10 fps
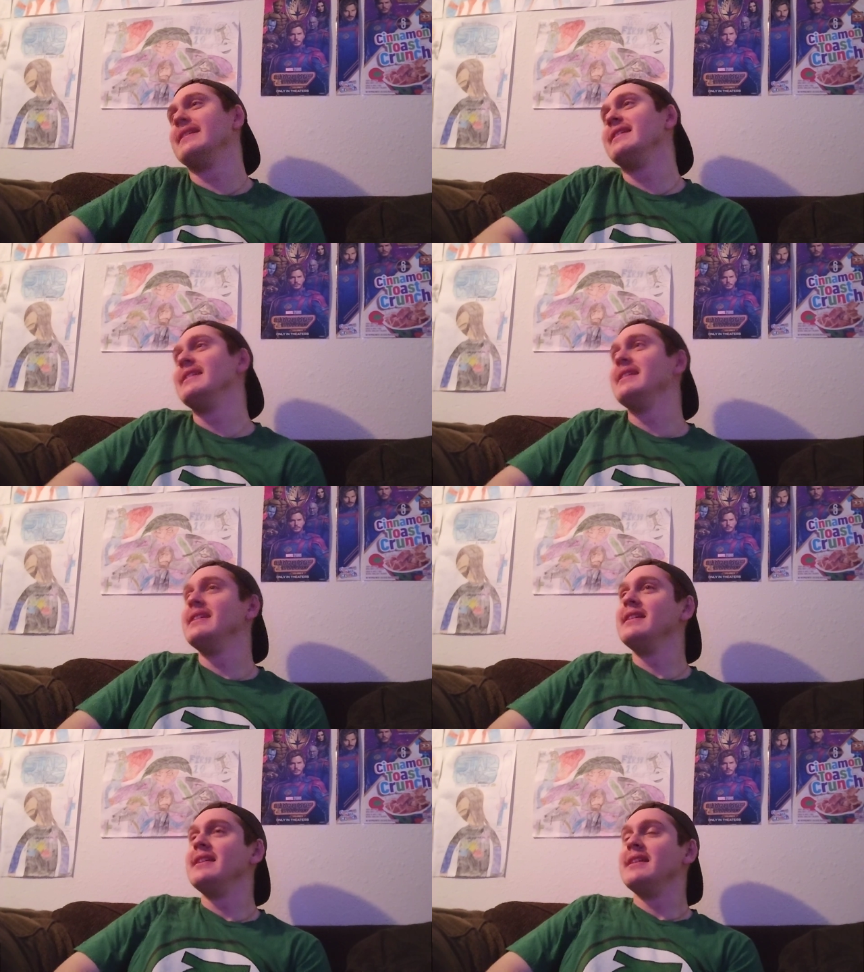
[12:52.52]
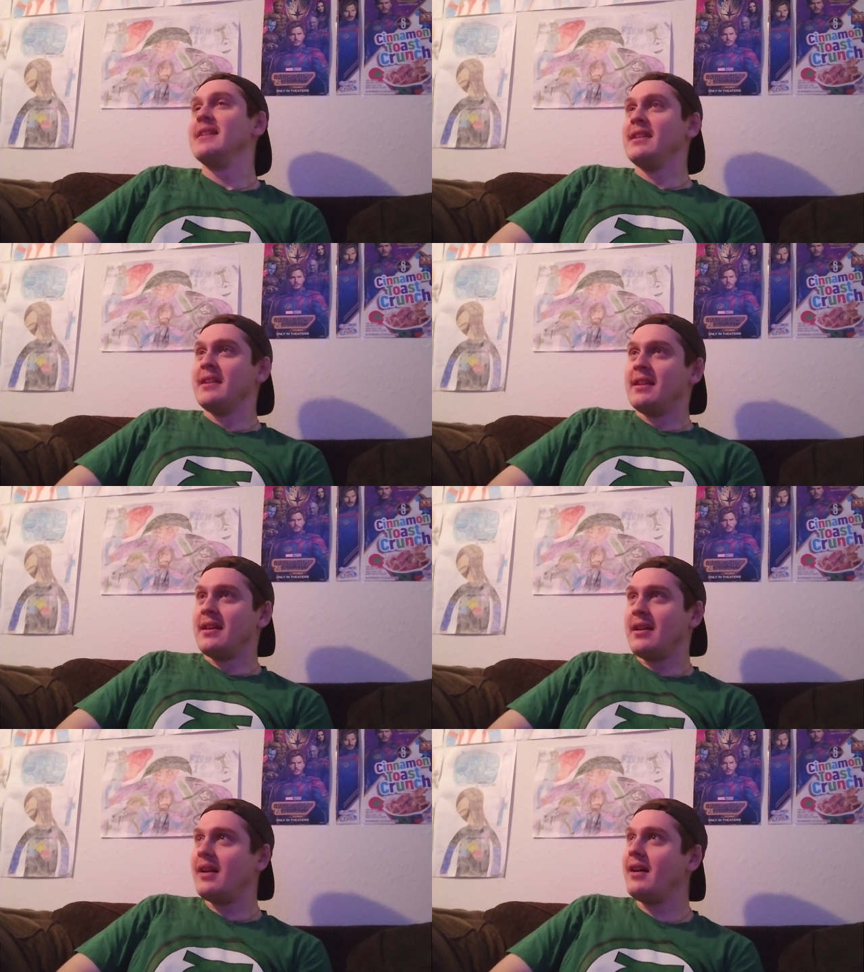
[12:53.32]

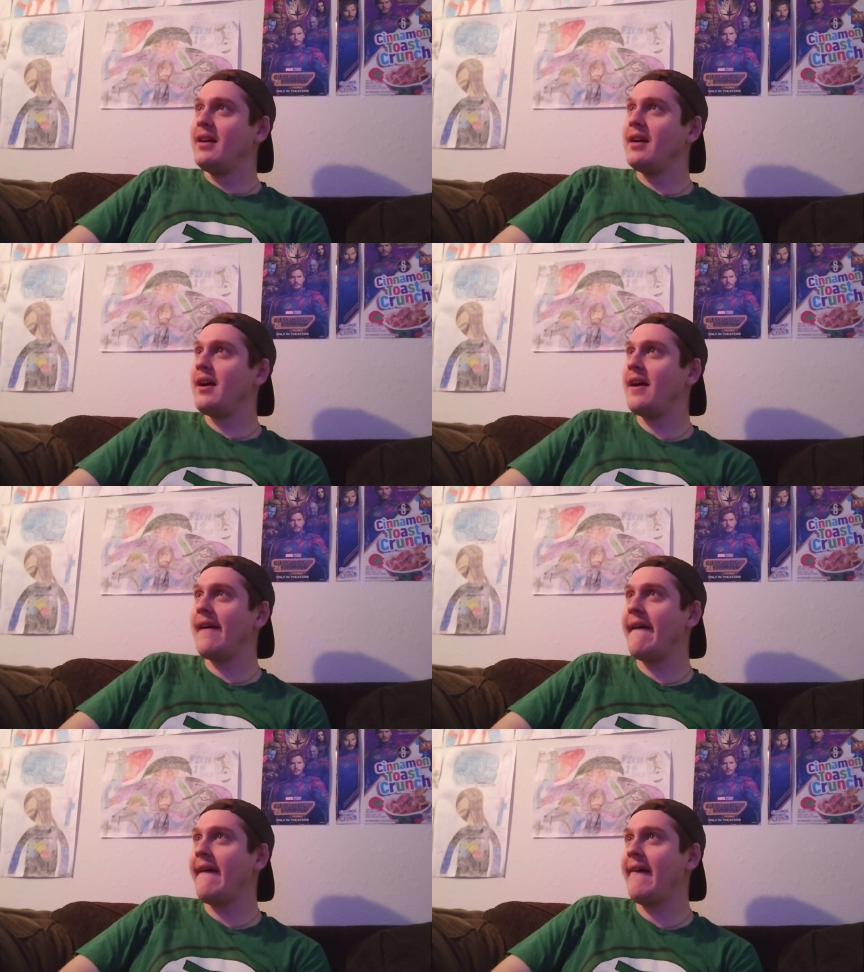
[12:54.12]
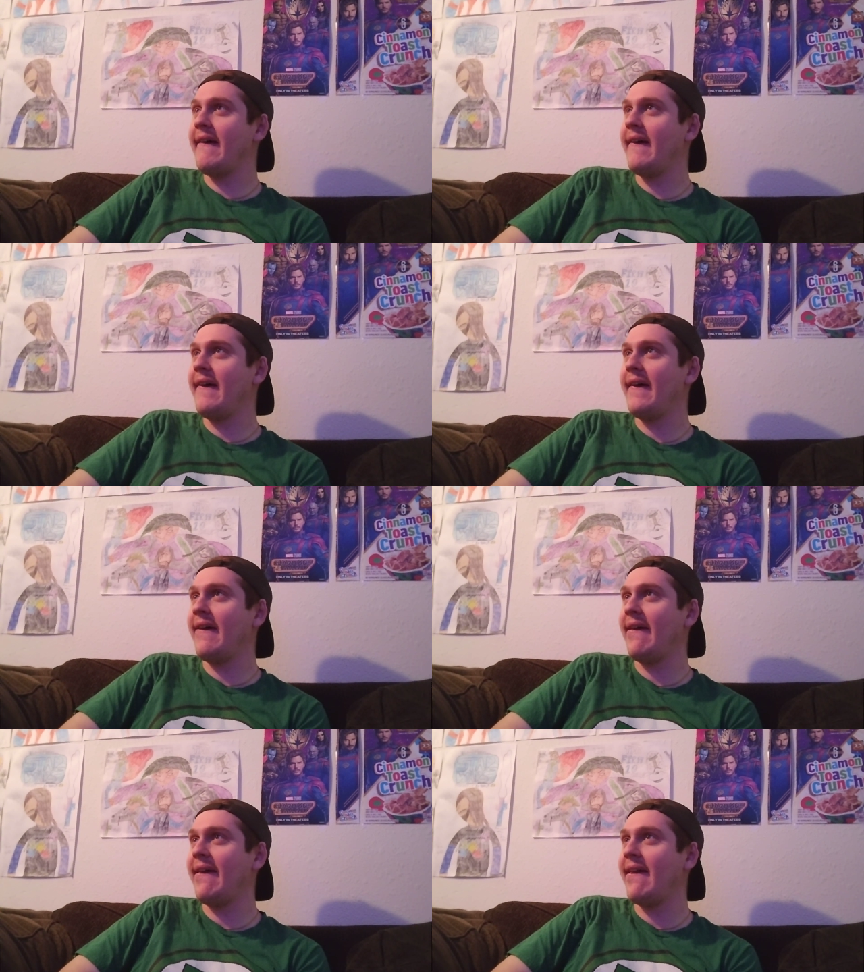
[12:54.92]

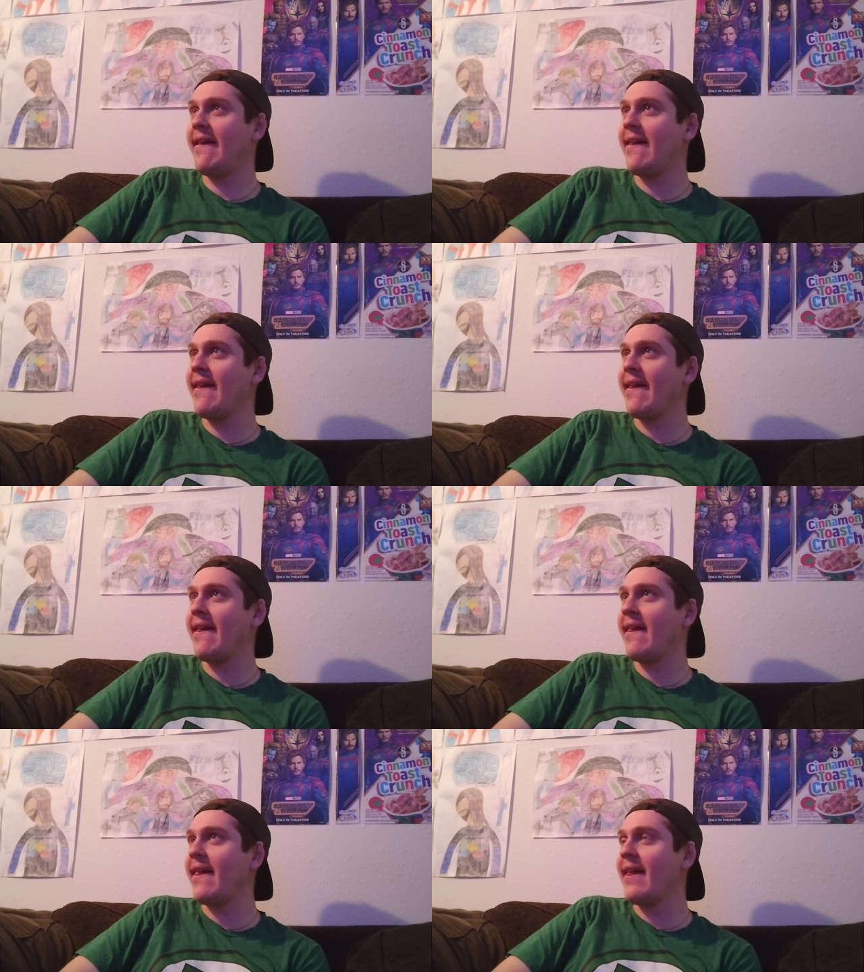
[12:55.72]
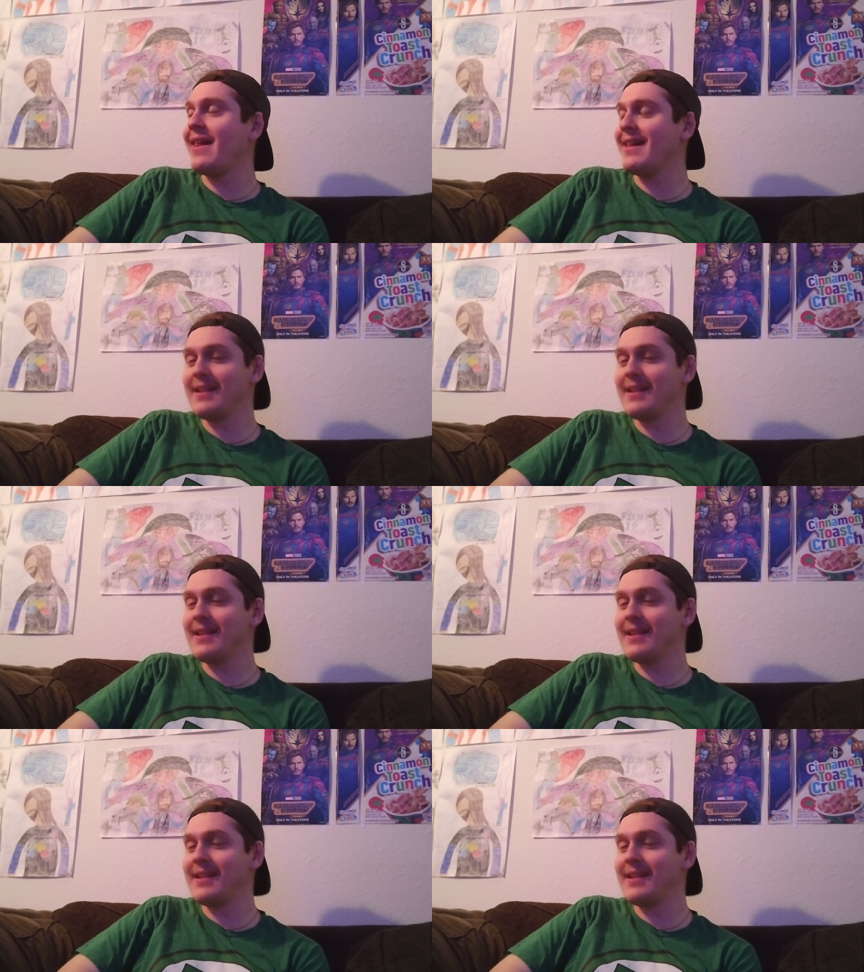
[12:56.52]
(silence)